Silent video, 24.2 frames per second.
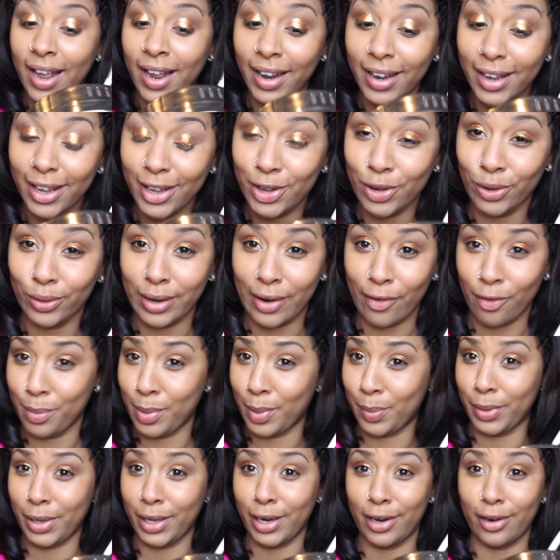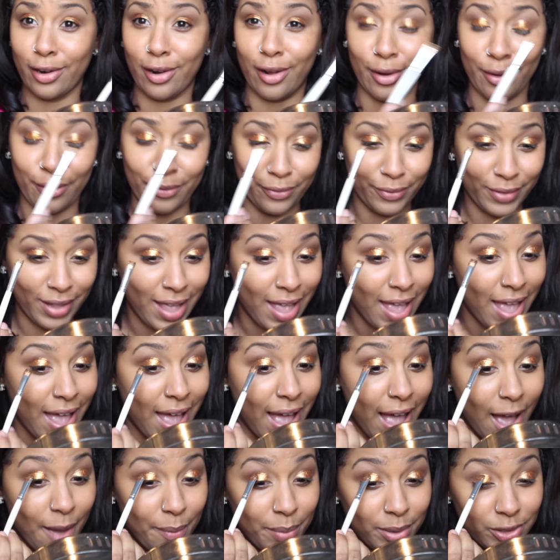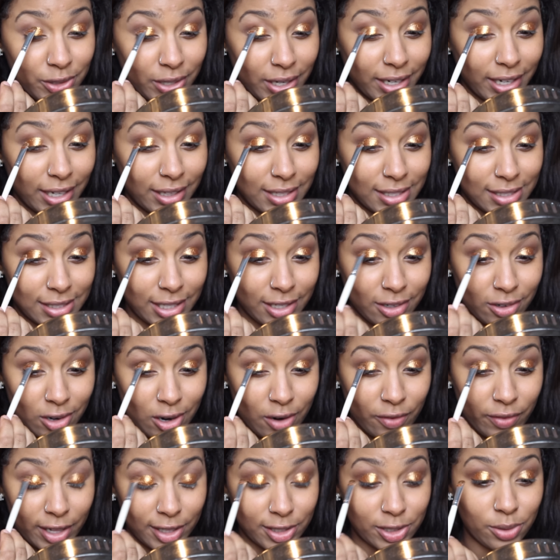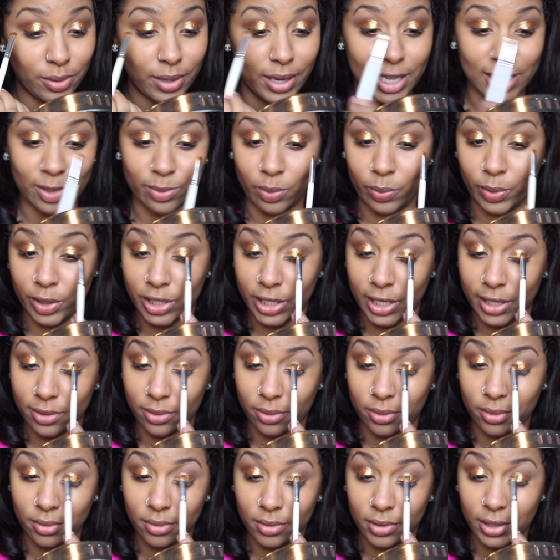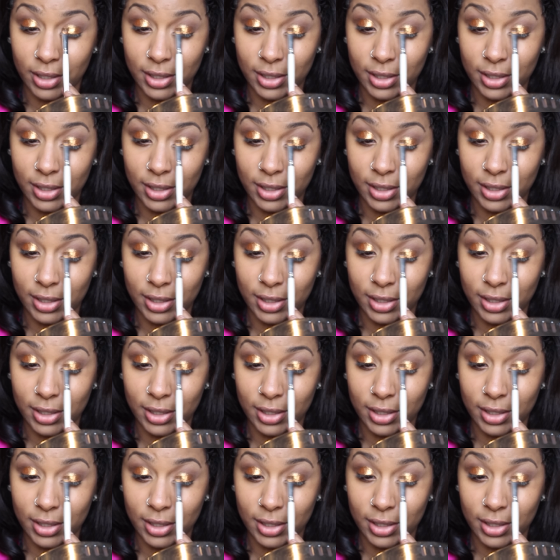Like you'll never be able to get it off. I've been trying to get this glitter off like two days with Witch Hazel.